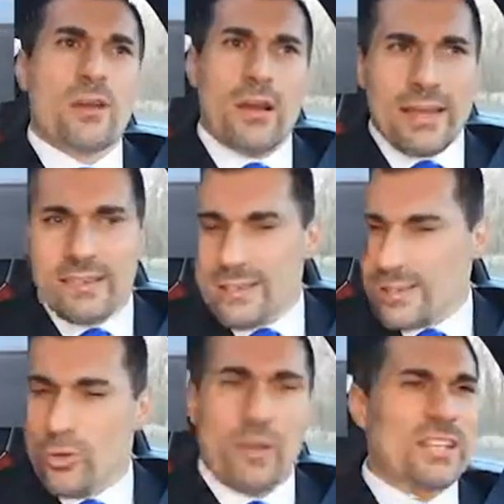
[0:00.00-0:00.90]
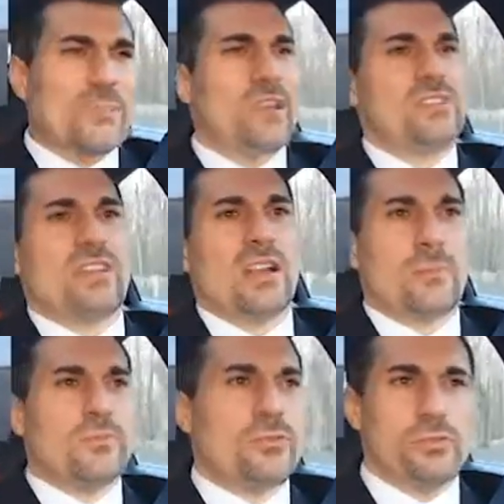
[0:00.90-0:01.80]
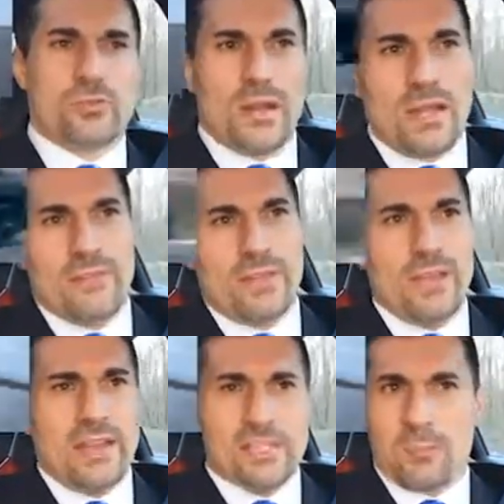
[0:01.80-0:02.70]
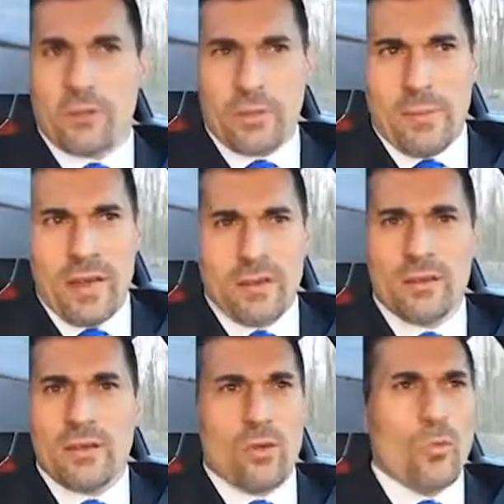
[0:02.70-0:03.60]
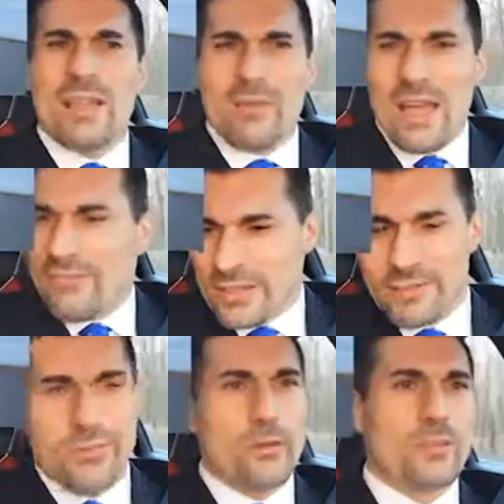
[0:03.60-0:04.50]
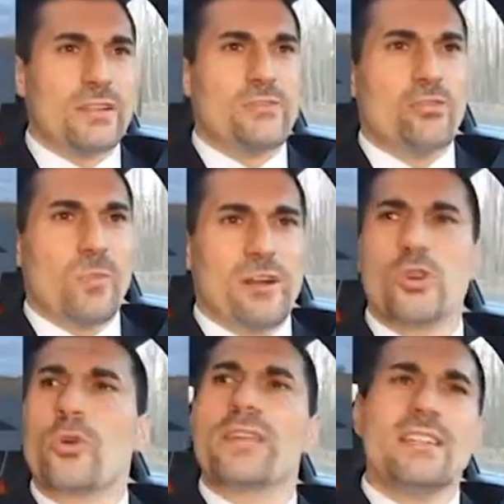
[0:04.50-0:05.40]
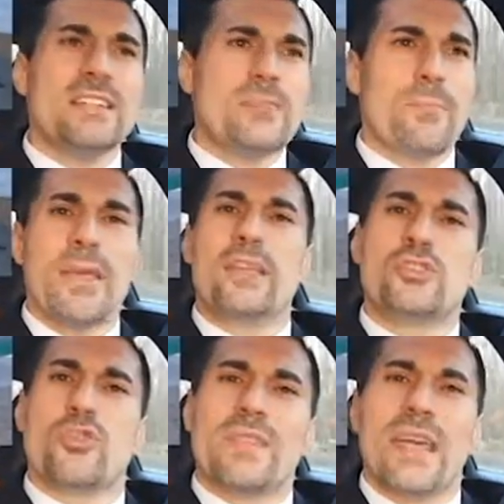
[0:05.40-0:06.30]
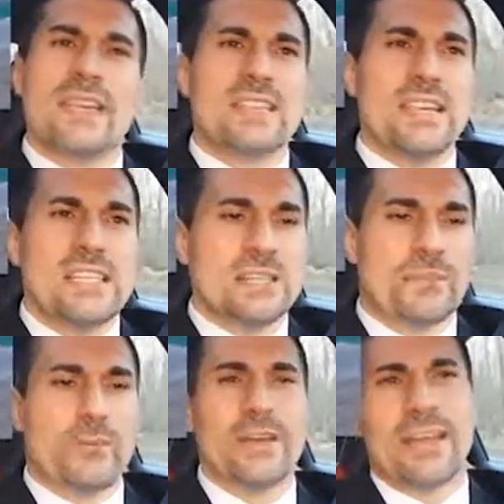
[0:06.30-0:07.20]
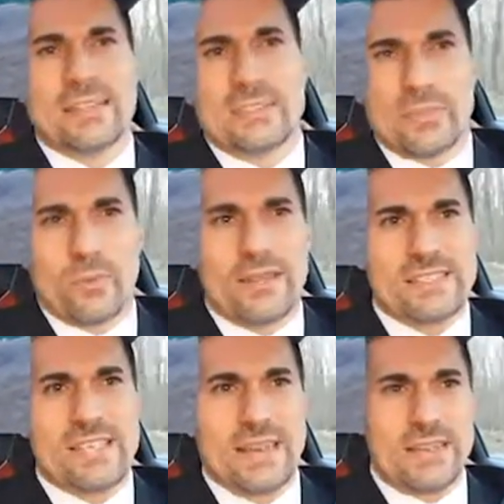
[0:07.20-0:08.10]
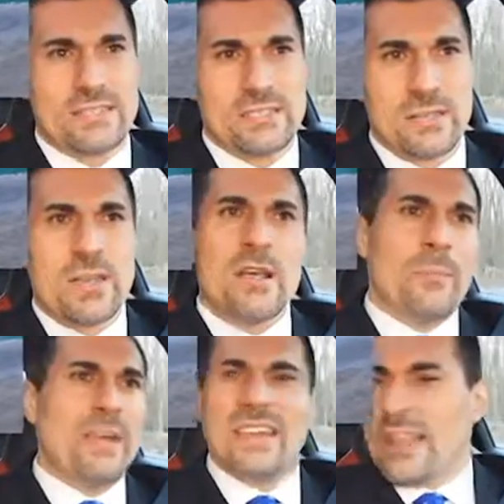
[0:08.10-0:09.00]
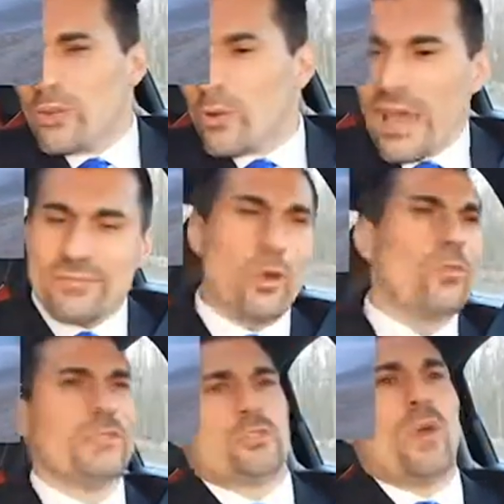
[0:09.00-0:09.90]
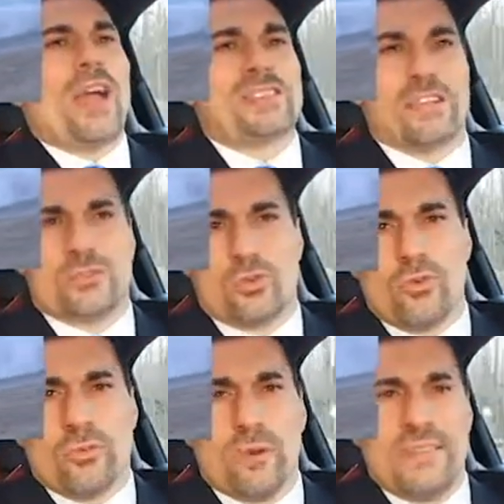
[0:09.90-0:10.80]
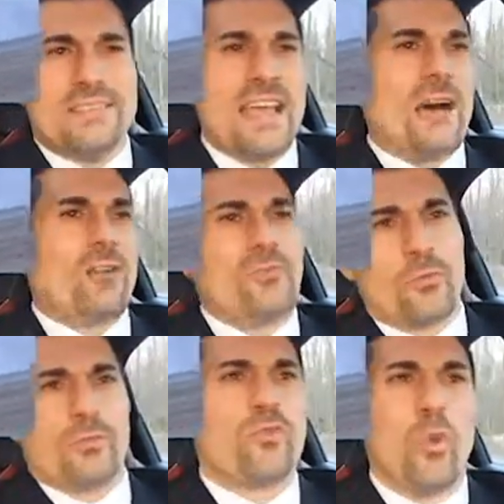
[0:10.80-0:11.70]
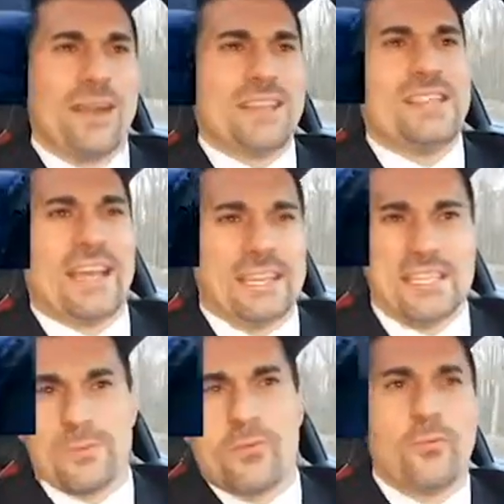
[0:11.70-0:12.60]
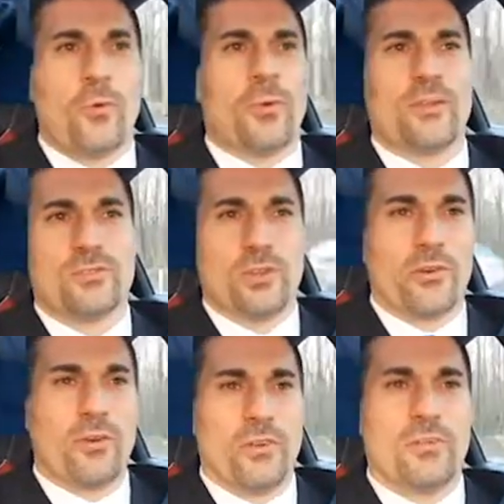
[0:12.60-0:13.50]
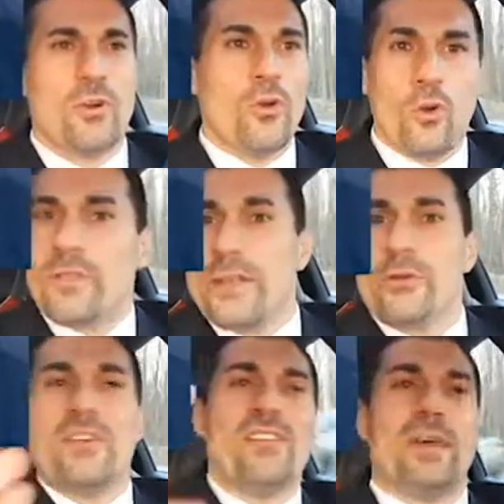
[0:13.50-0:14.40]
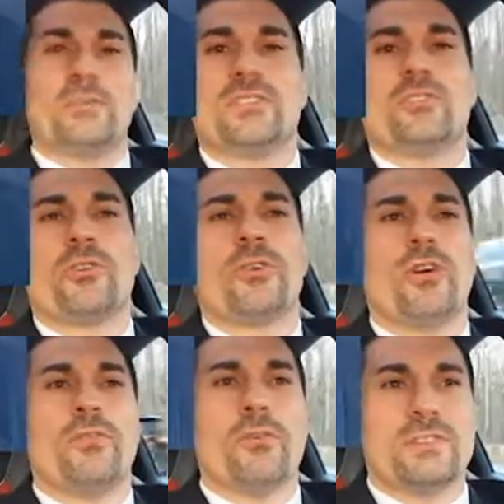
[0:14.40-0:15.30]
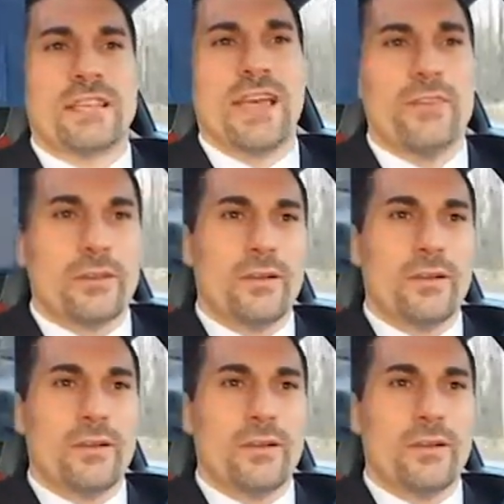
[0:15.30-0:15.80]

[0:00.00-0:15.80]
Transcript: ideally you want it to be set up to drive in a sporting manner without having to fiddle with it too much, or at least making sure that it's easy for you to get into the right settings. Meaning that you don't have to hold the traction control button down for 20 seconds before it'll turn off, or that you're even able to turn it off altogether.